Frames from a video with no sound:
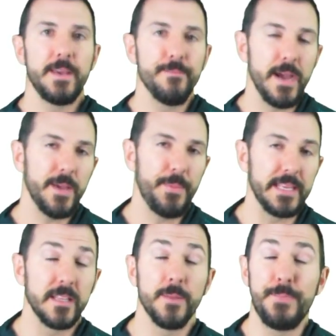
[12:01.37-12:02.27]
In my
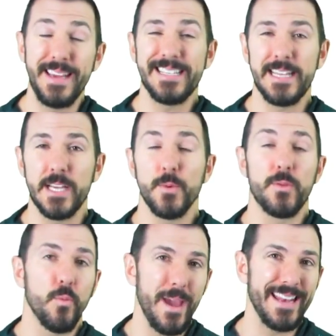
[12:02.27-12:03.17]
opinion, the biggest thing
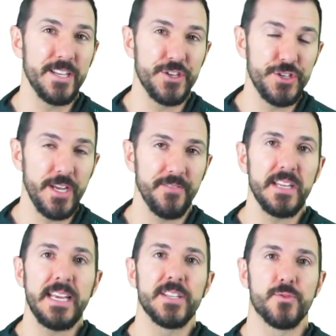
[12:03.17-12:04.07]
with when to
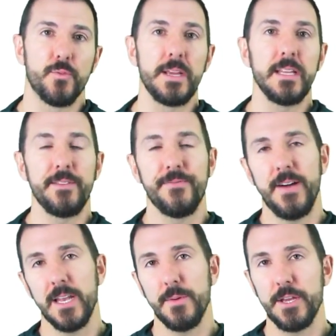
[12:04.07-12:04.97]
shift is really
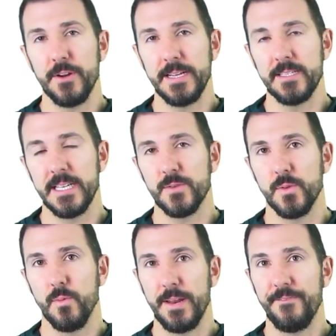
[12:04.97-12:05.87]
following your instincts
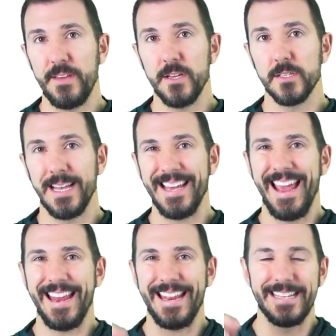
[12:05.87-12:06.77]
with what it feels
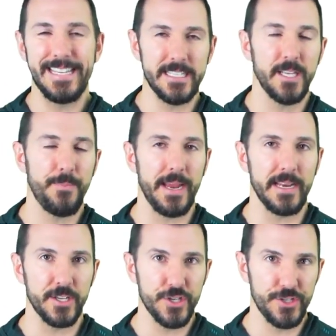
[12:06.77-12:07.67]
like and
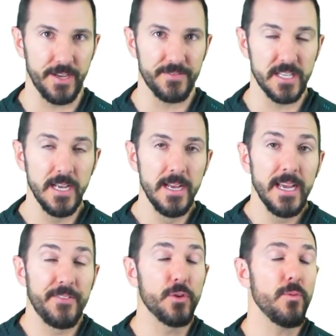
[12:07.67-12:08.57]
anticipating shifts.
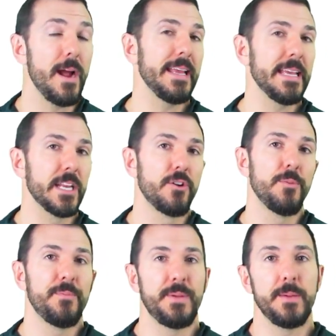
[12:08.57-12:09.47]
If you're riding in a
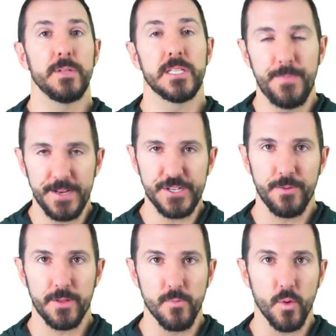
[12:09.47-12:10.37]
group of people,
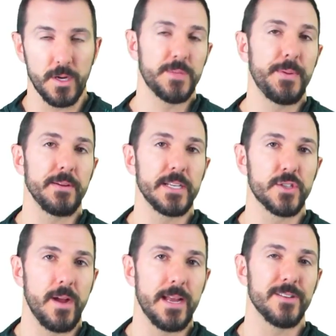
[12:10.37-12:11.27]
especially with more
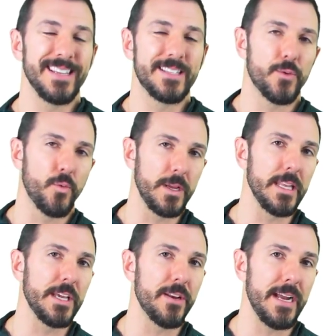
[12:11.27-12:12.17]
experienced riders, it's a
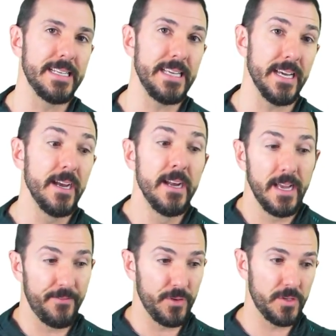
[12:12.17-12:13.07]
really good idea.
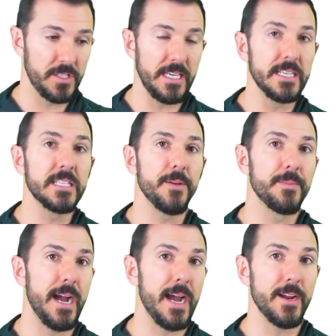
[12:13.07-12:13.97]
If you see
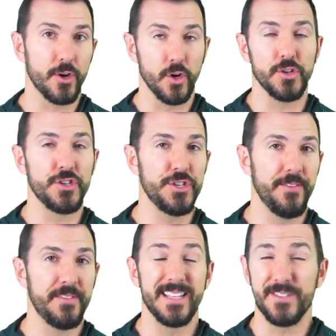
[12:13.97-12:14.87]
some guy or girl
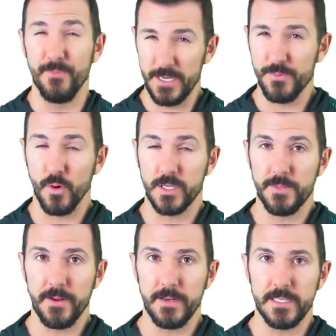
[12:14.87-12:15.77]
shift that's much more
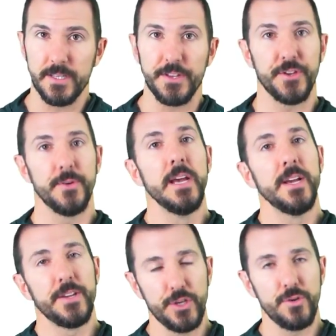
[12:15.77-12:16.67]
experienced than you,
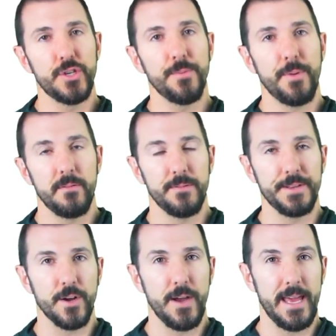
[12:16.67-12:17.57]
you should
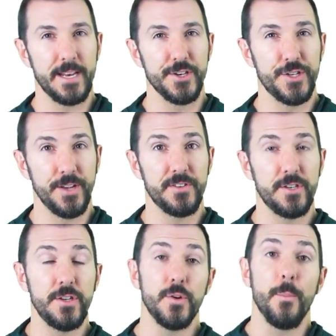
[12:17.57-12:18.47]
probably go ahead and
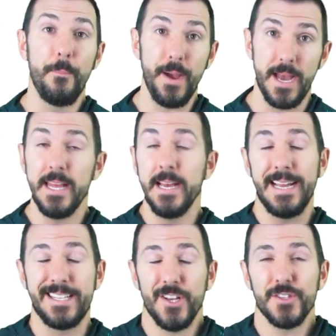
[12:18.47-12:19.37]
shift too. But
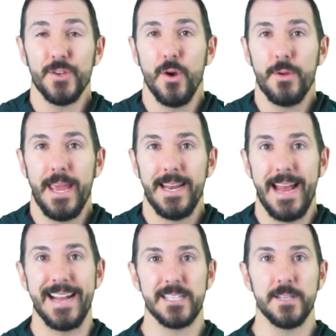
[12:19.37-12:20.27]
it's also okay
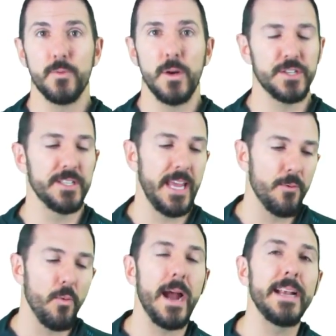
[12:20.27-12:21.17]
to ask them questions.
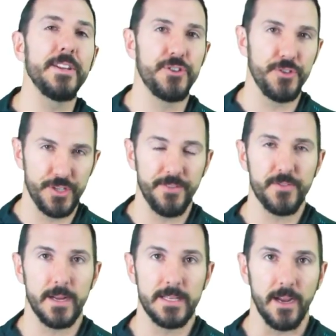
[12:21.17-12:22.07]
Hey, why did you
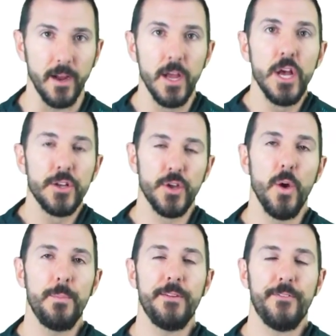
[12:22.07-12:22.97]
shift right there?
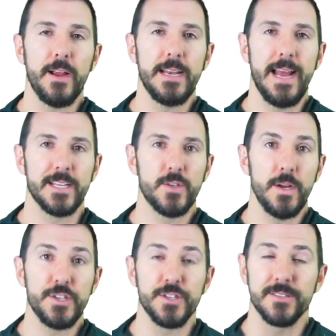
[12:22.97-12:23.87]
Don't be afraid to ask
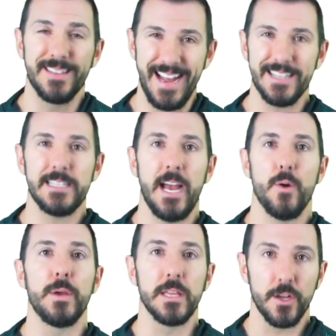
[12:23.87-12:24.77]
questions. That's
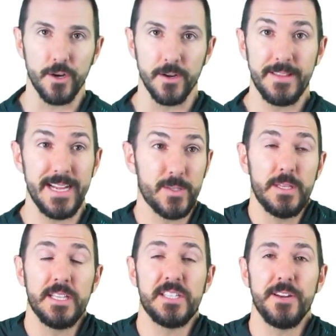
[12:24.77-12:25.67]
how we learn. That's
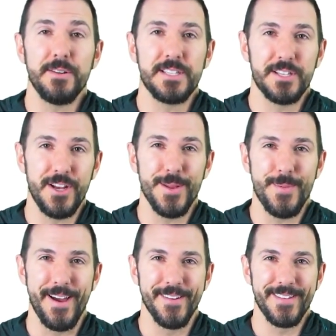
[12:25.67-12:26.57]
what this series is all
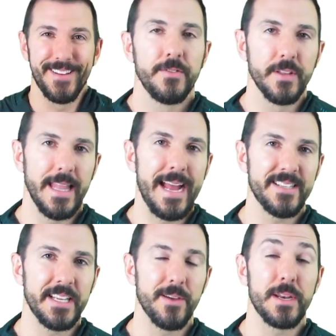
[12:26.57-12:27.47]
about. The
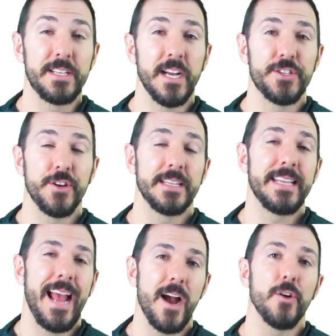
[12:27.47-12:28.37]
last thing I want to touch on
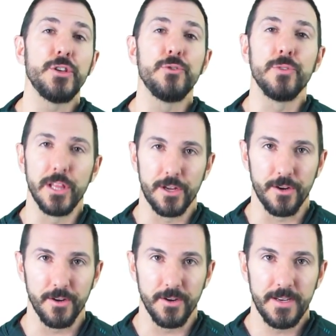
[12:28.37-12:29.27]
is how you
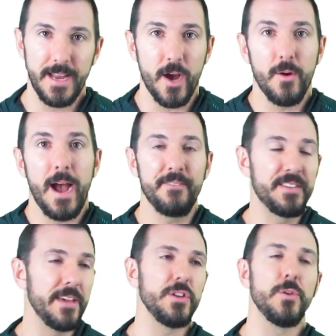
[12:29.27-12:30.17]
learn. Now,
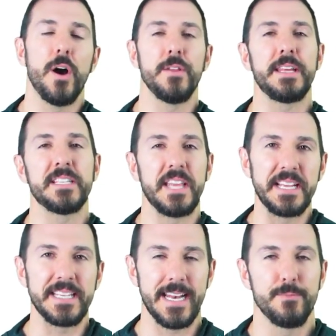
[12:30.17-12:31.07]
I've given you all these
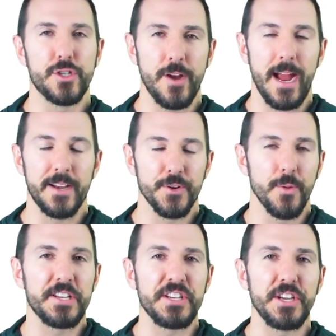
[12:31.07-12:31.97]
things in abstract. You're
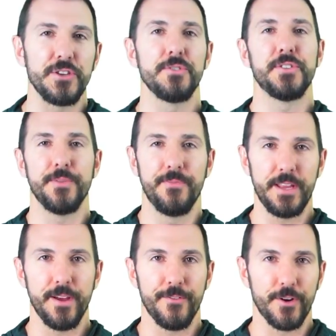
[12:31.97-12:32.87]
watching a YouTube
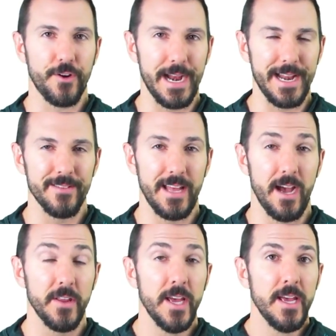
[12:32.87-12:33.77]
video, for crying out
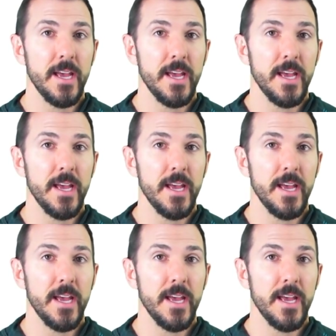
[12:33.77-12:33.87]
loud.